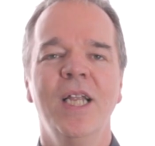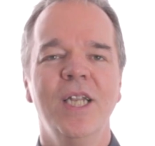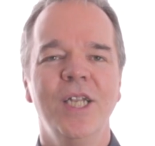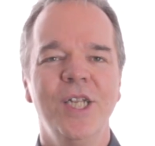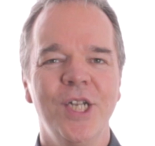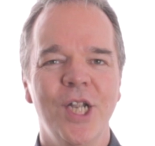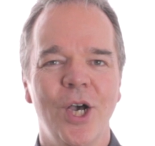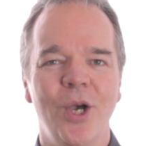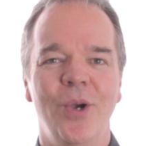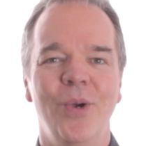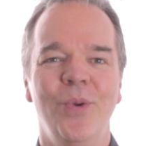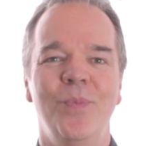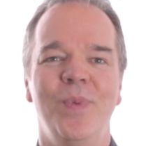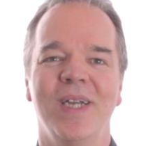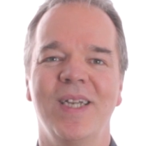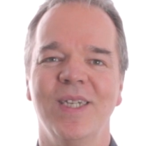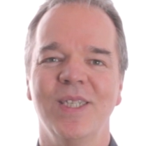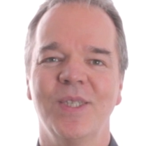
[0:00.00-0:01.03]
No,
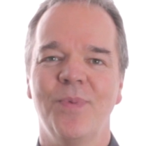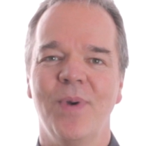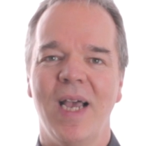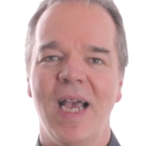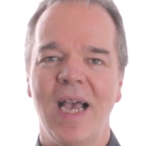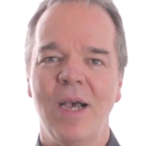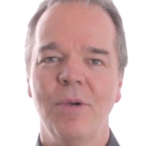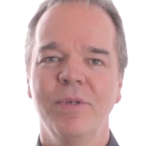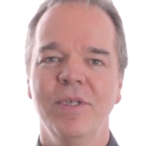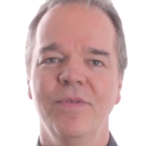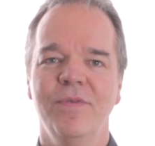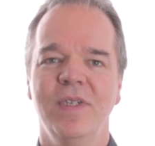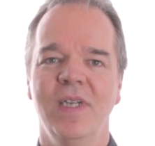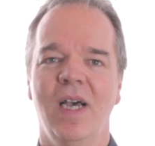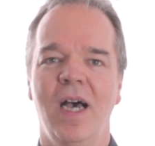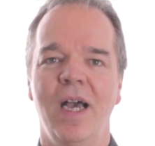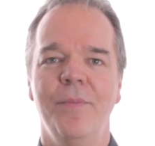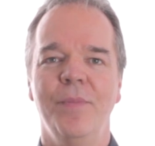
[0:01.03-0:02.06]
because we're out of
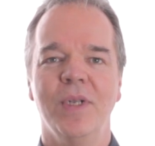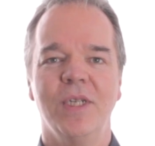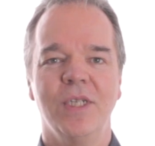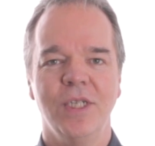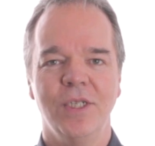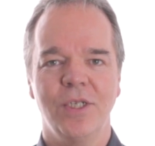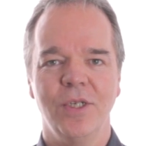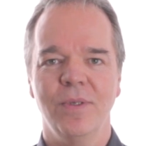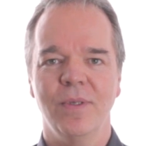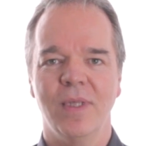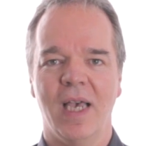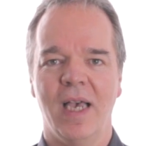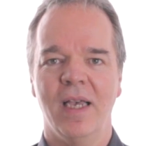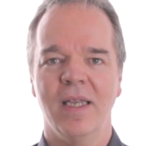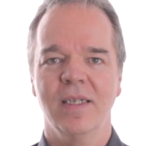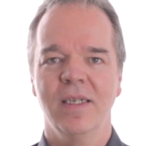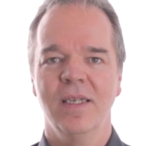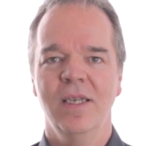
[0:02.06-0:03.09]
time to do
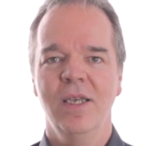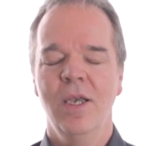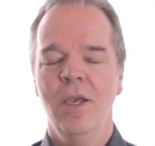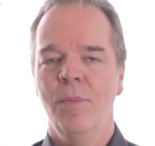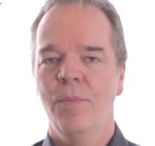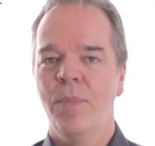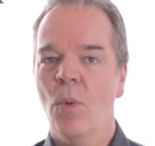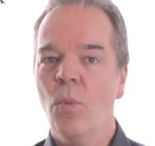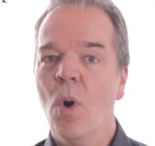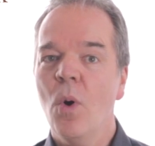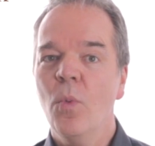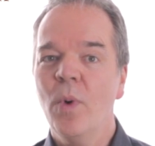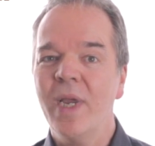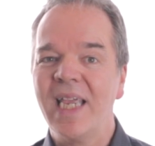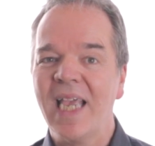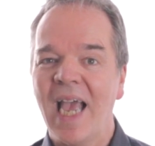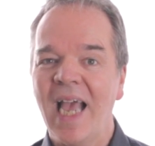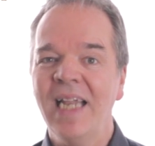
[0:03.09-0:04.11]
that. But what
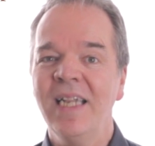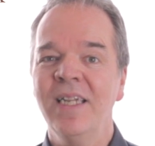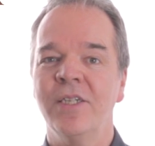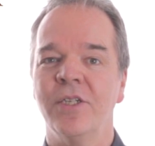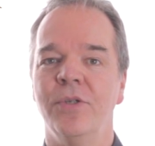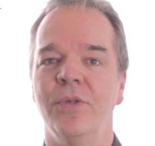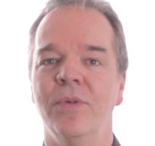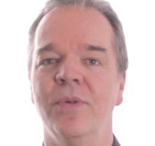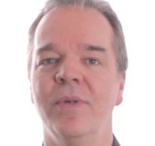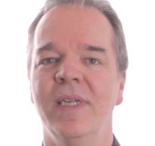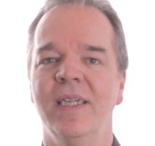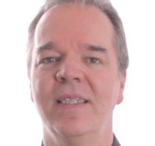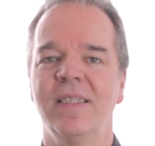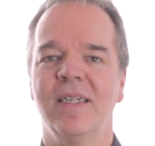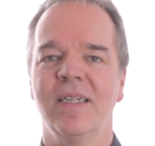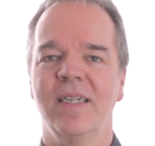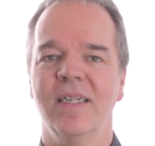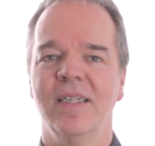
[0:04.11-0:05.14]
we can do is
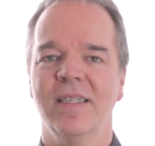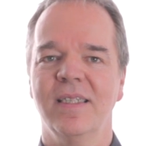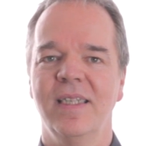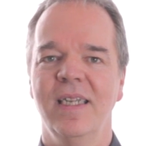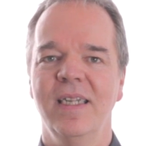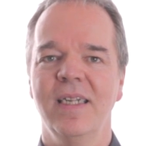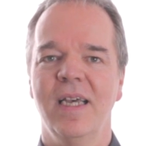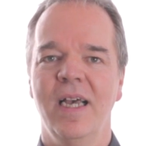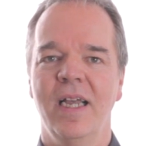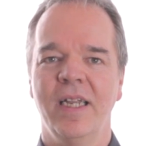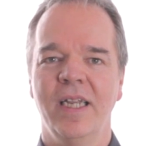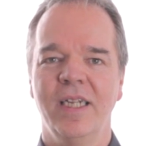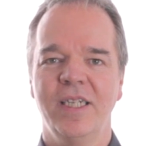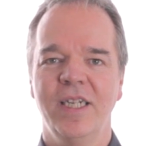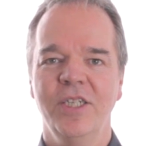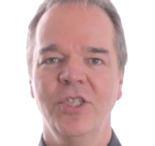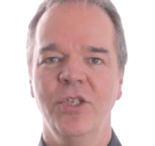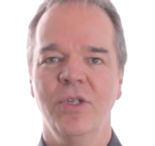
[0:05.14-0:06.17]
to consider an
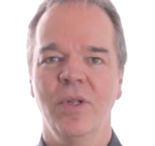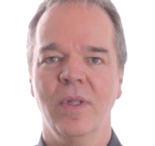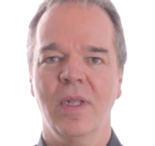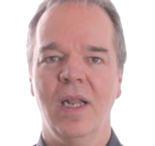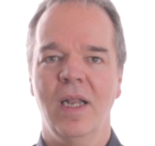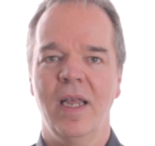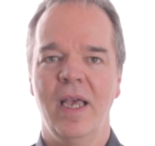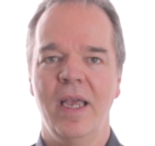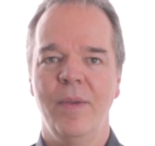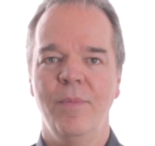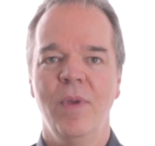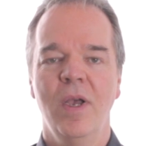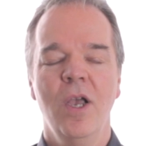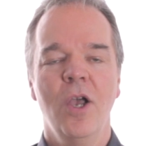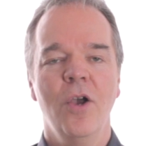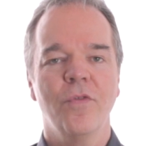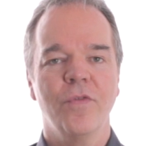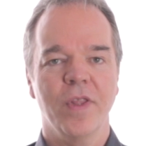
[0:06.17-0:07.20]
additional claim
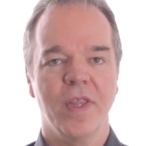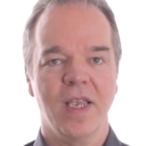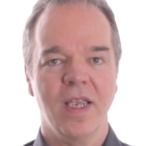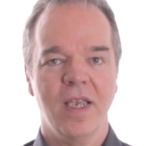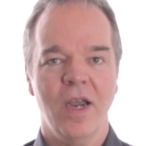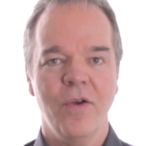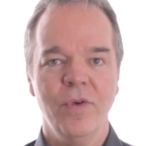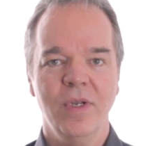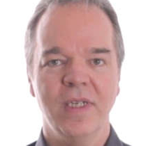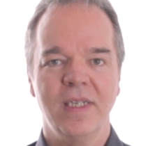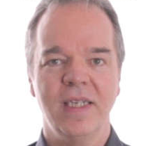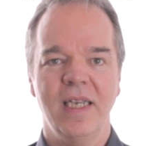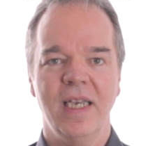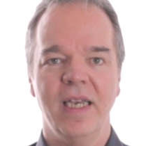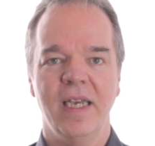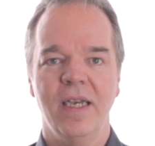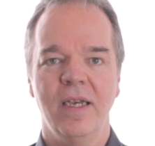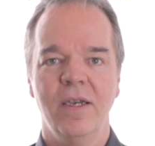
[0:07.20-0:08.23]
for the current
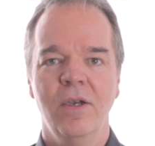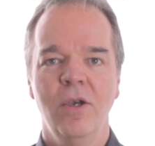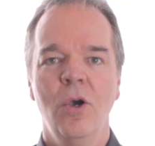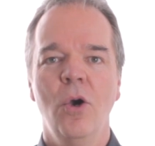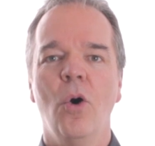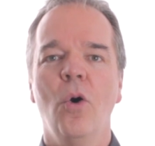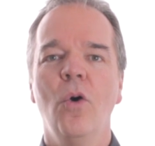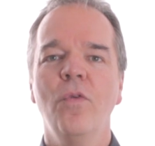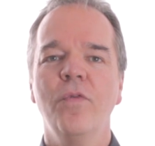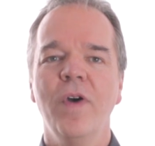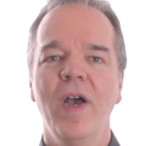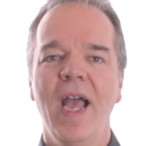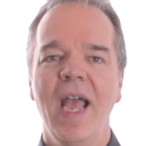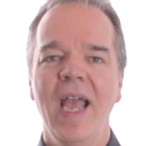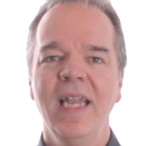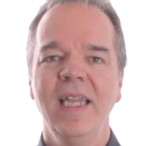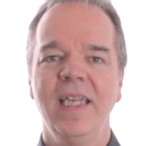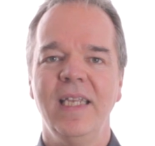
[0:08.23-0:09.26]
year or for
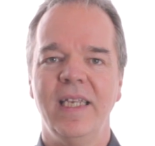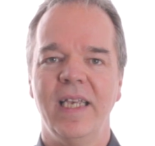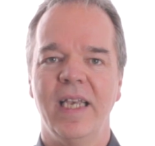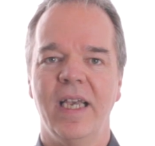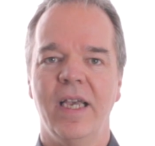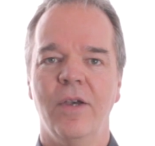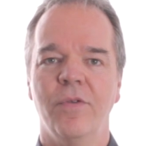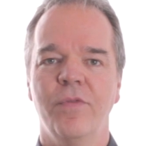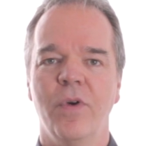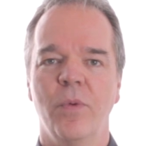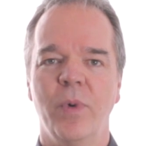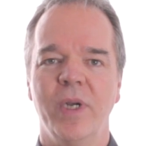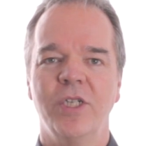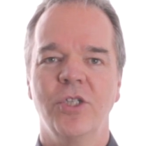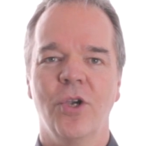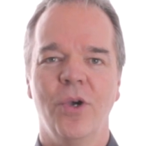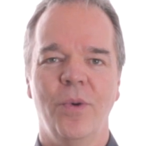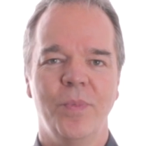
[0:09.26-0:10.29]
any year for
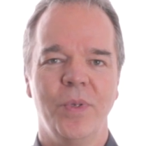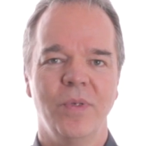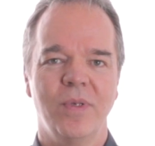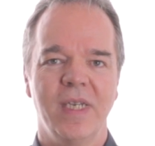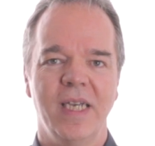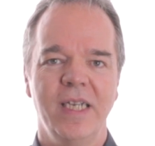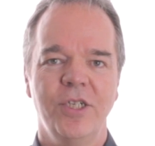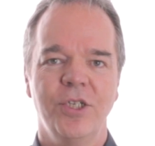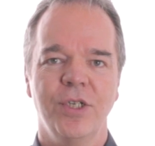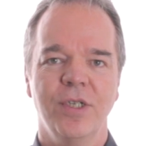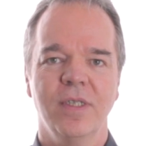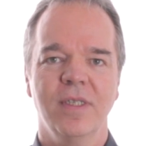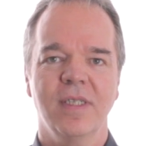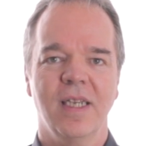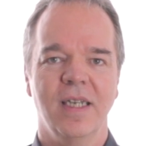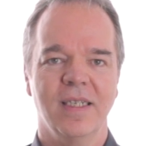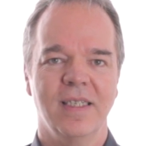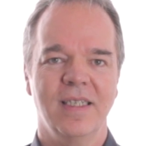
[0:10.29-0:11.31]
which computations
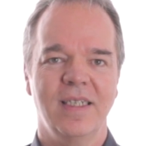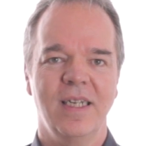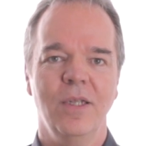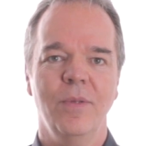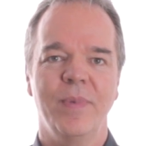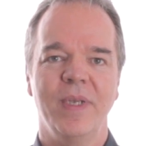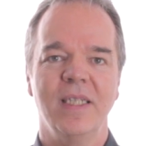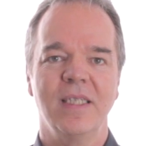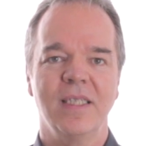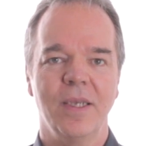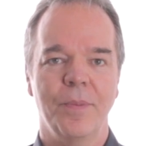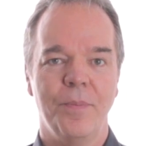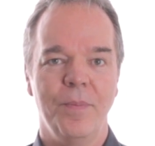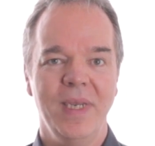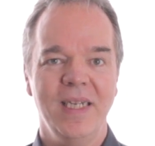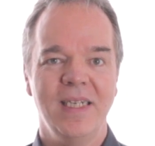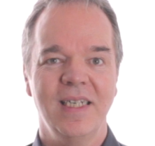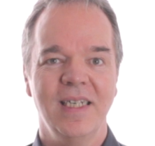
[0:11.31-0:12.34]
can still be
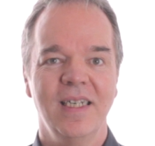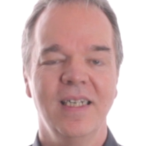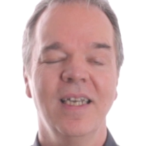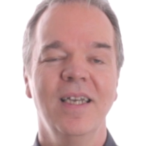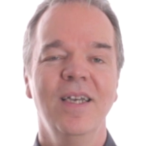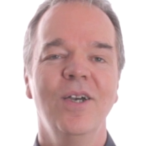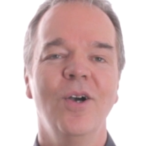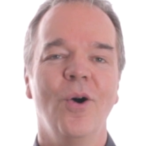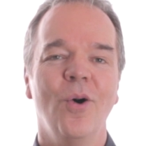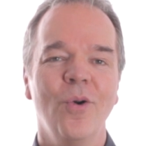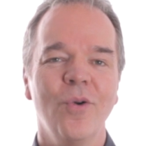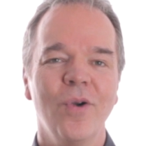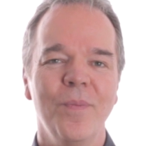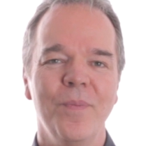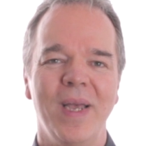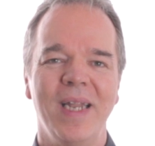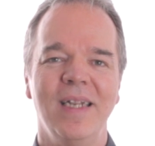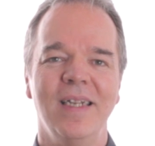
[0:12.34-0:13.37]
submitted or
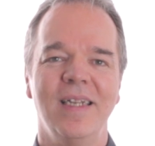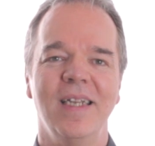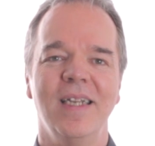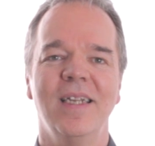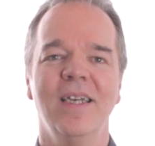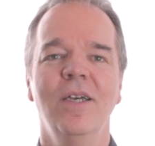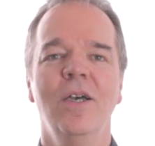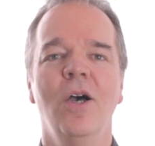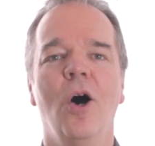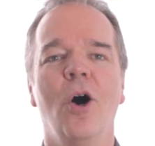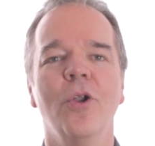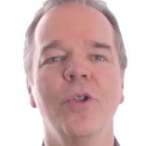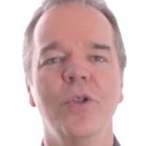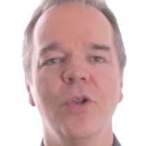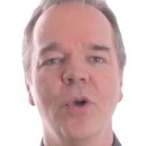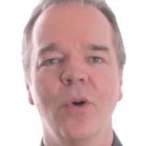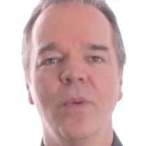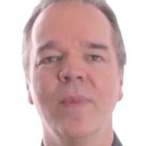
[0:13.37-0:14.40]
amended
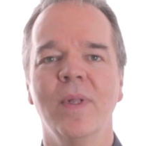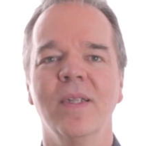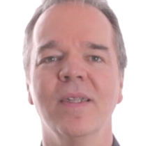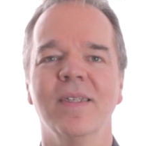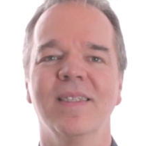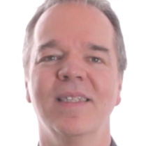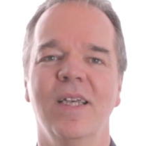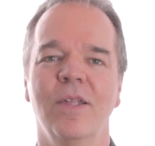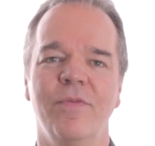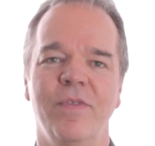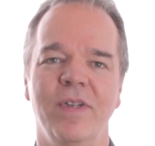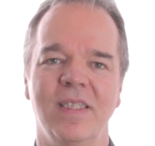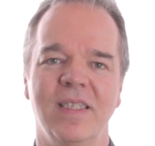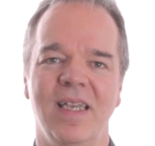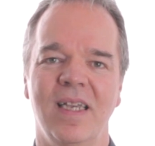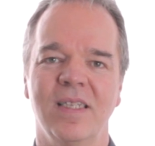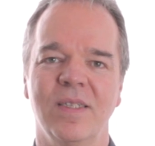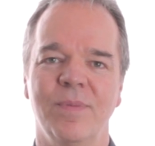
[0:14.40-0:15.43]
on normal
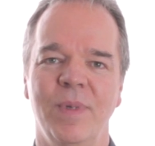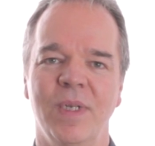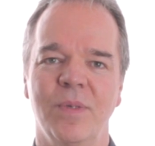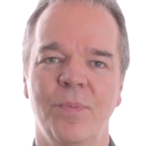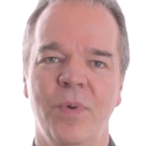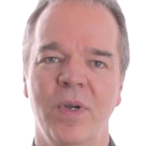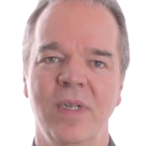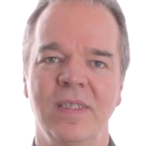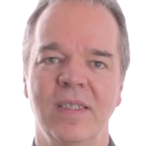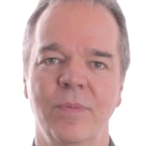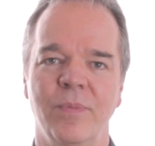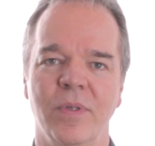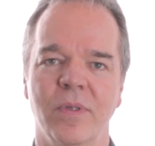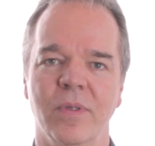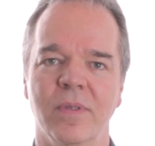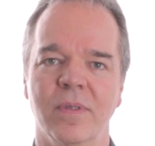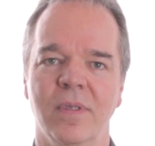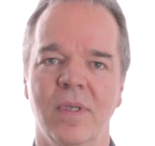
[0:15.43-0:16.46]
self-assessment
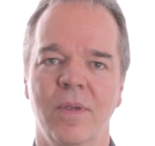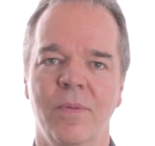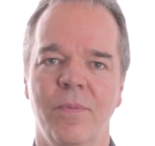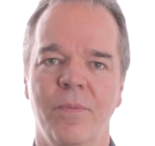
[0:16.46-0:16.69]
principles.